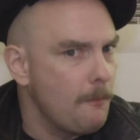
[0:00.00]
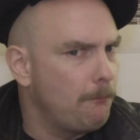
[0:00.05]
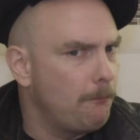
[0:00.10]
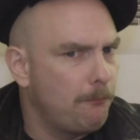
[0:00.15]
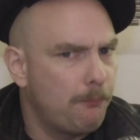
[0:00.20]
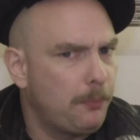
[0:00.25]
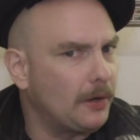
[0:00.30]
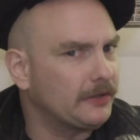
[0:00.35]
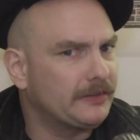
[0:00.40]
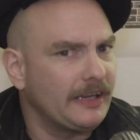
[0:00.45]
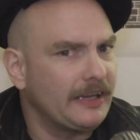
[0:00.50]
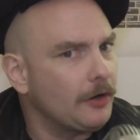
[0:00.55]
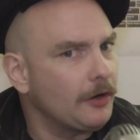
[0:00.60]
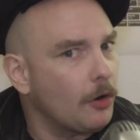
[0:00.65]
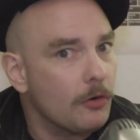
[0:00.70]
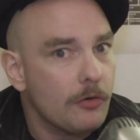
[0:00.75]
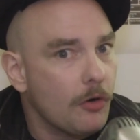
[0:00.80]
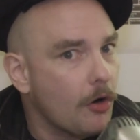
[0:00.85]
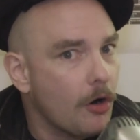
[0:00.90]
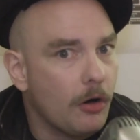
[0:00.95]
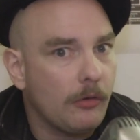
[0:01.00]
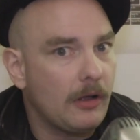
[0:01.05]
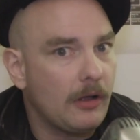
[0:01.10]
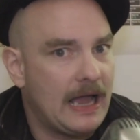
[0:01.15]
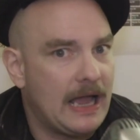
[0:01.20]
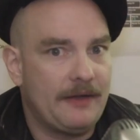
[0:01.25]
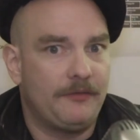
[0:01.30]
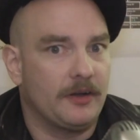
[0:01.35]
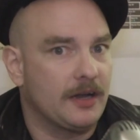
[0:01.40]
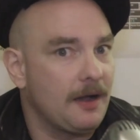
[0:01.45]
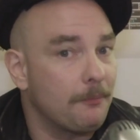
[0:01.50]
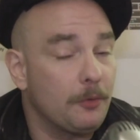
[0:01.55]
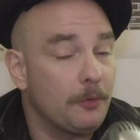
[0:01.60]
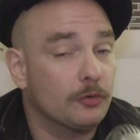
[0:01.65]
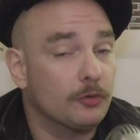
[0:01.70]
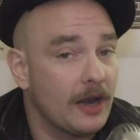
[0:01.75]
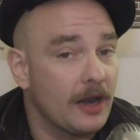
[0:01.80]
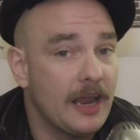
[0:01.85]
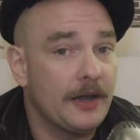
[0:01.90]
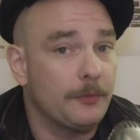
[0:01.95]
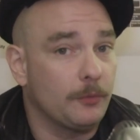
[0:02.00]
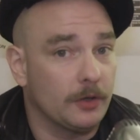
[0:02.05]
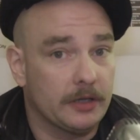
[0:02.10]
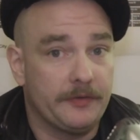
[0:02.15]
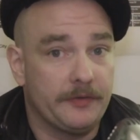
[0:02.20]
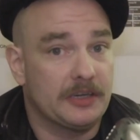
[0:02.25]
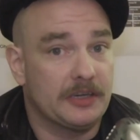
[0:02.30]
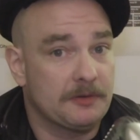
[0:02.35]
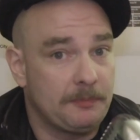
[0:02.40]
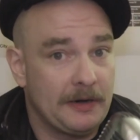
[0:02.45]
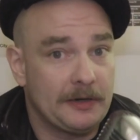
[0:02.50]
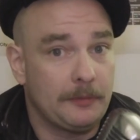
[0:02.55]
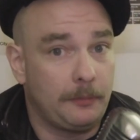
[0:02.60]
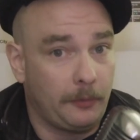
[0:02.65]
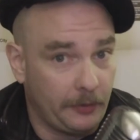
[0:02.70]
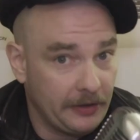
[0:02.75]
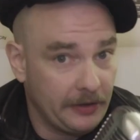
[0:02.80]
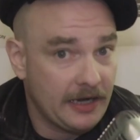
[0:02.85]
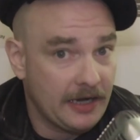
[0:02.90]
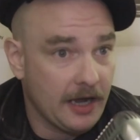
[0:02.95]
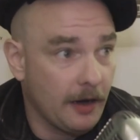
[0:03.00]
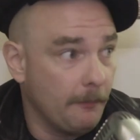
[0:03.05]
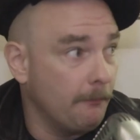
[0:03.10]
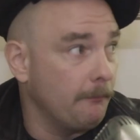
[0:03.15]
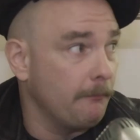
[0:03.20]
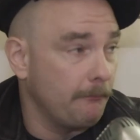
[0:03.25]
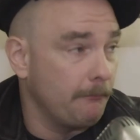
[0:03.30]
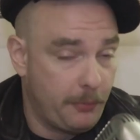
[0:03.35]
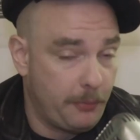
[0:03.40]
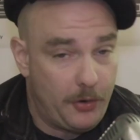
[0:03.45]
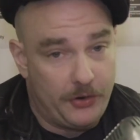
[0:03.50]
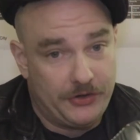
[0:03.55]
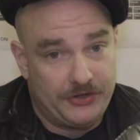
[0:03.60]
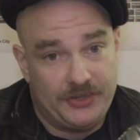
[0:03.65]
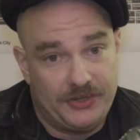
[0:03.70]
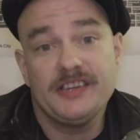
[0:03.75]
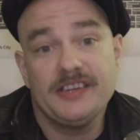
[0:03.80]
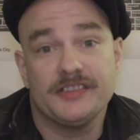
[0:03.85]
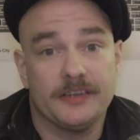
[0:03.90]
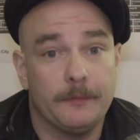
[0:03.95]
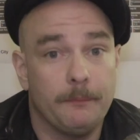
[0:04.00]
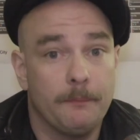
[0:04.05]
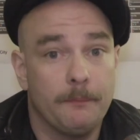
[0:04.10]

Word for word: But they don't all have a couple grand worth of expendable income per season.